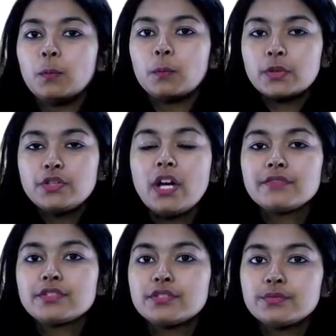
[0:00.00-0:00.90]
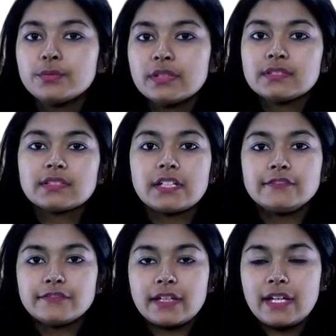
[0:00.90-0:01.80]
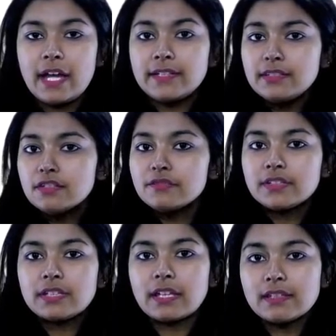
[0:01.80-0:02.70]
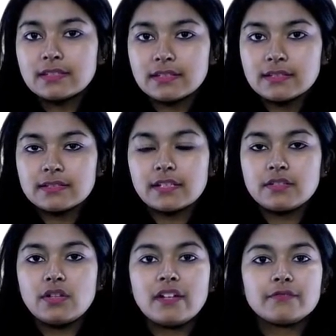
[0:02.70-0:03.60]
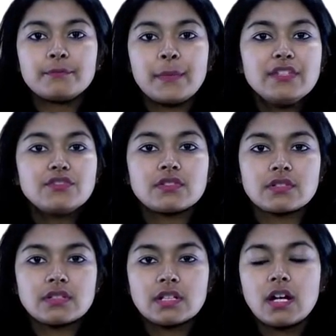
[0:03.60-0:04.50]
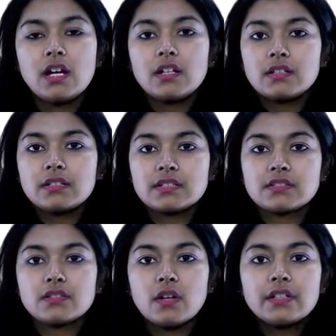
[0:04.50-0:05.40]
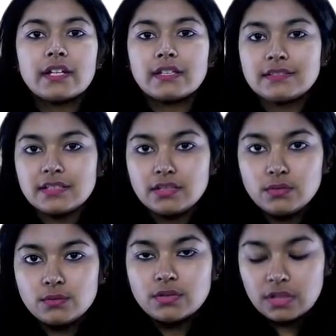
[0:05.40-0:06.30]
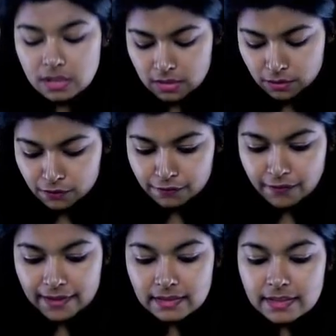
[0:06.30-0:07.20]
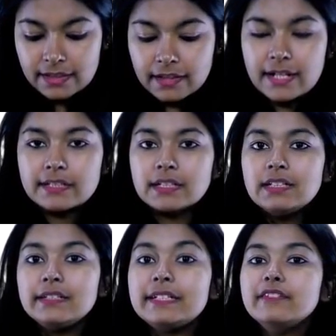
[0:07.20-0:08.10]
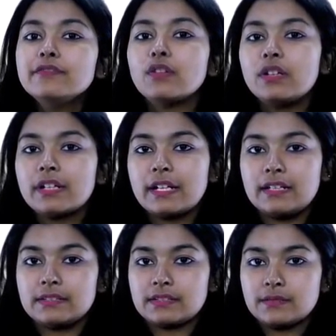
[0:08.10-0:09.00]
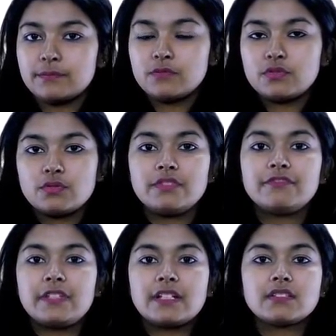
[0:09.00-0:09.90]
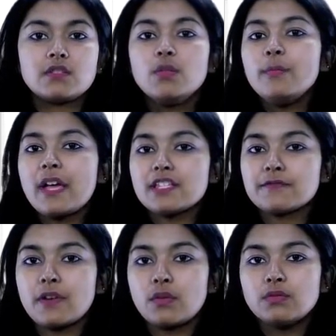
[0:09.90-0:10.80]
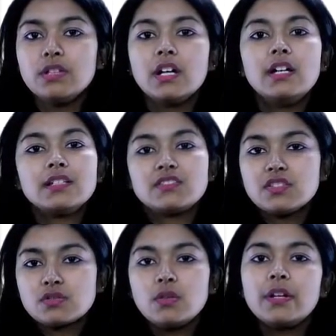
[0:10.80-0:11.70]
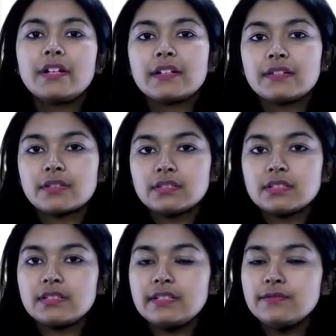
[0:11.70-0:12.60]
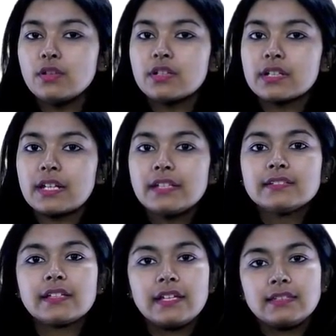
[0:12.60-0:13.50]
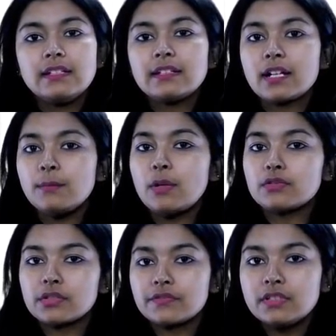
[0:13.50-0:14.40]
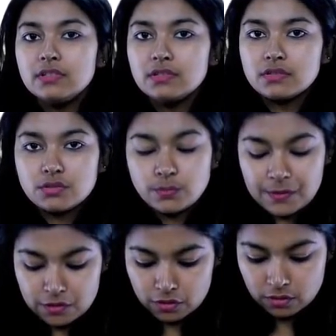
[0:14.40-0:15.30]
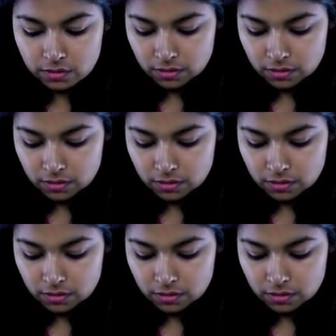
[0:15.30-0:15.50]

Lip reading: what you have to do is, if either of the cases that you have mentioned does not execute, you finally write a default case. So if there is no match found, just go ahead and run the default case and then come out of the switch.